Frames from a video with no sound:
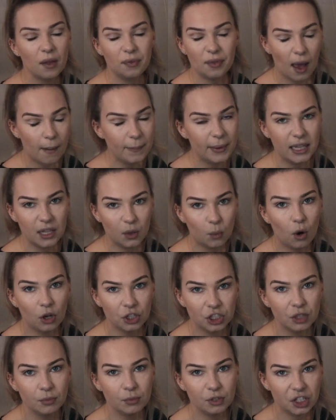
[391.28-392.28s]
I mean, the
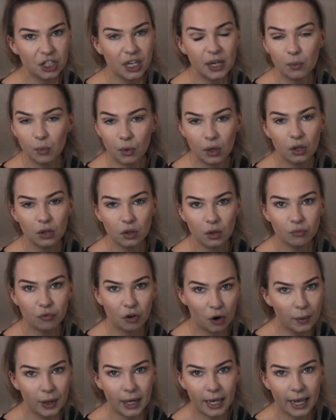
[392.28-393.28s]
washing machine will
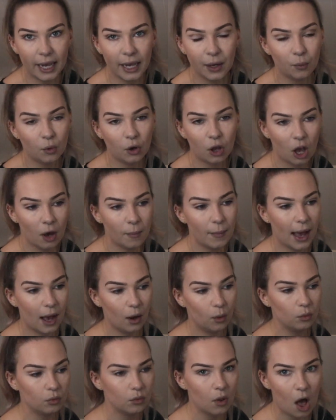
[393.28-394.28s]
ruin it. It will come
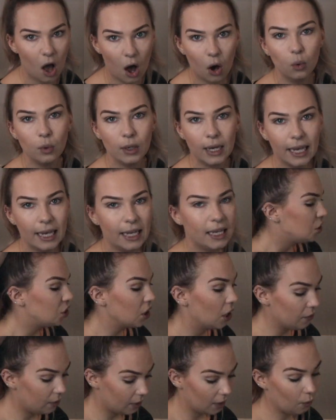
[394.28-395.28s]
out wholly.
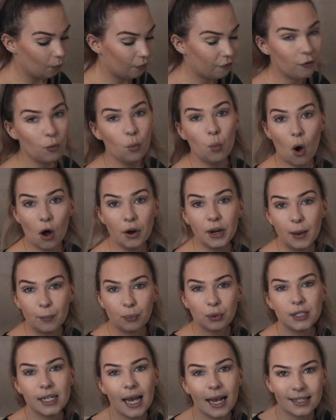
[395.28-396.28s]
So one, it
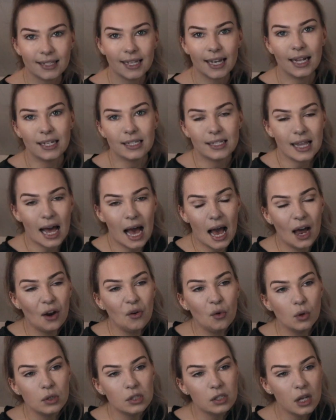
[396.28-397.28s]
protects against that.
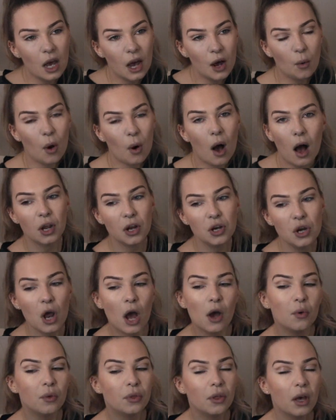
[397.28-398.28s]
And also, I
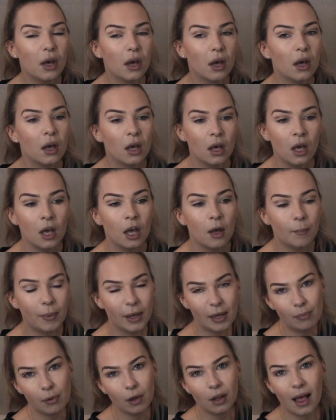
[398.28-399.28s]
know that
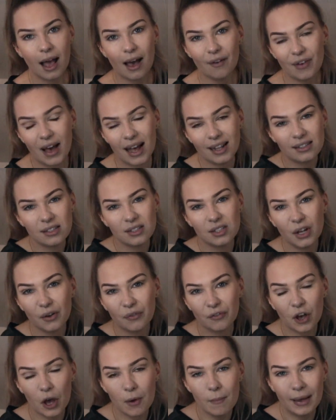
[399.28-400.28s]
people have had
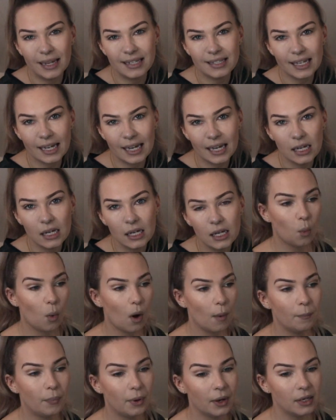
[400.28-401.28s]
stuff go missing.
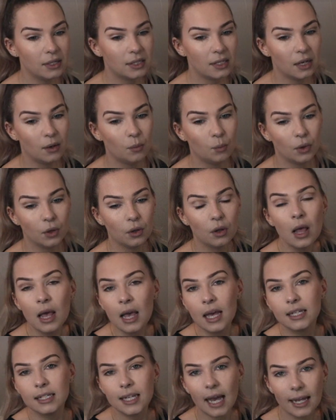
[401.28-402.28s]
One person will
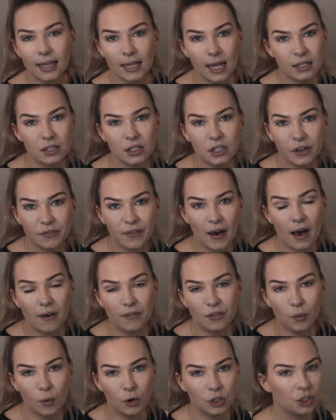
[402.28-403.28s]
take their stuff out
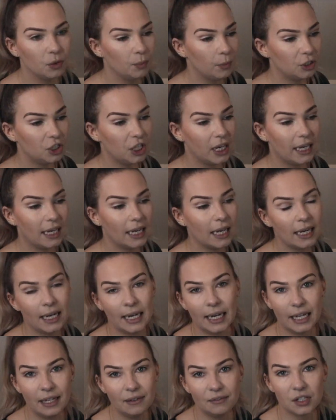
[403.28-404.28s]
of the washing machine
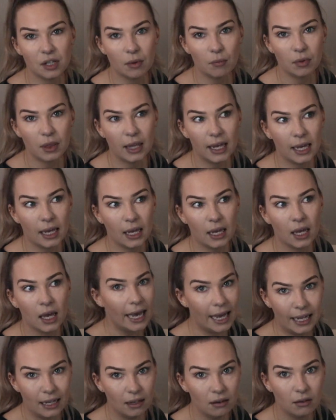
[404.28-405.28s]
and leave something
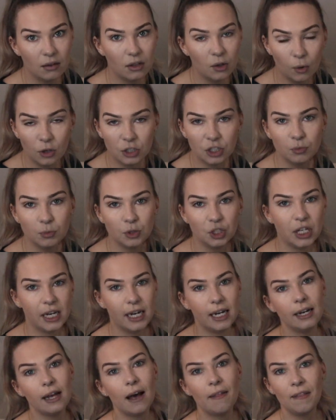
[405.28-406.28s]
in the washing
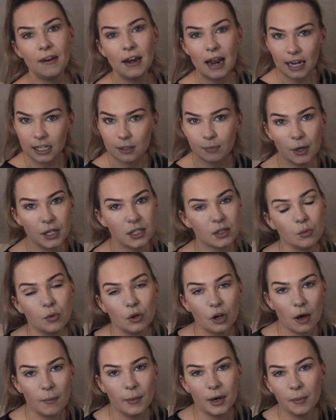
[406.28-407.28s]
machine, and the next person will
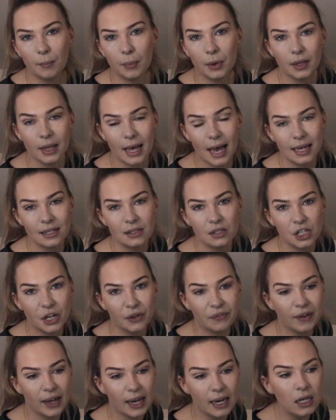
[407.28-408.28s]
come in and put their
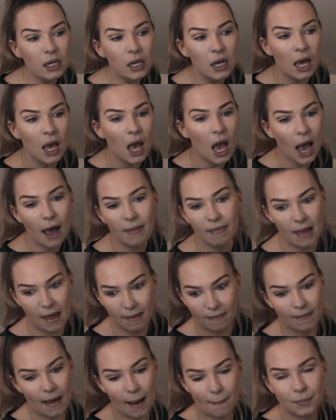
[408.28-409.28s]
stuff in, and
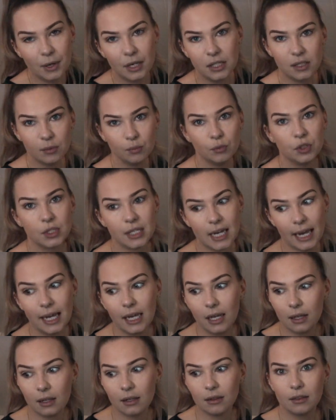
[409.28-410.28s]
then that person will
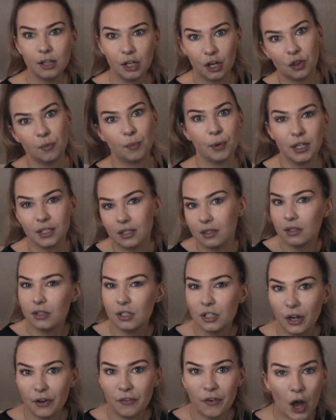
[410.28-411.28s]
take the other person's
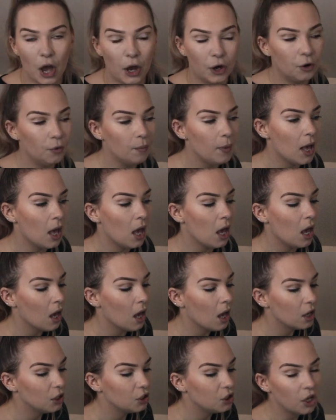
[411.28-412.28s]
stuff home.
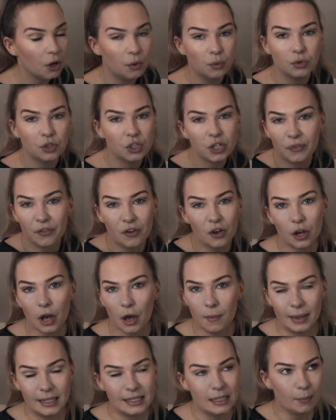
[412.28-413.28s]
So stuff can
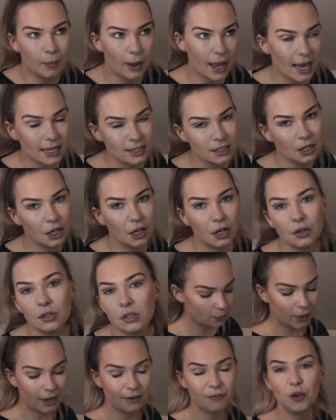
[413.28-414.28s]
go missing by
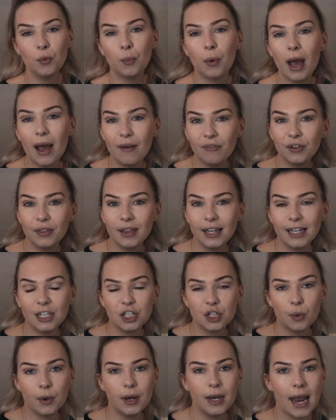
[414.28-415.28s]
accident, but if you put everything
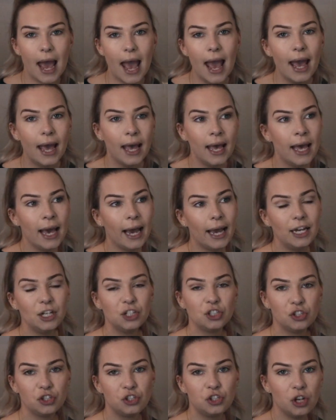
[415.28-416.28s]
into a net, it
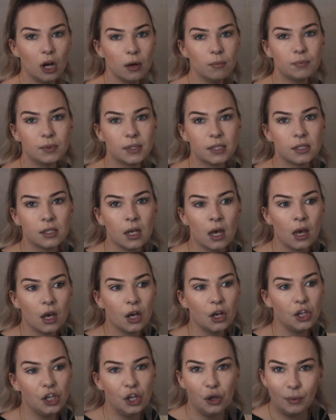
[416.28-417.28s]
just stops
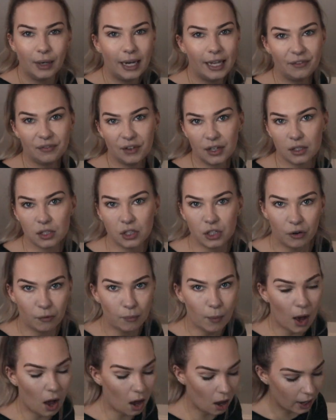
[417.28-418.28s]
you leaving
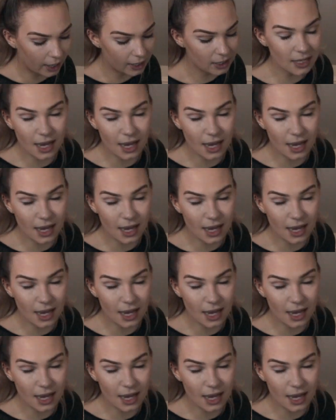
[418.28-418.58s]
stuff behind.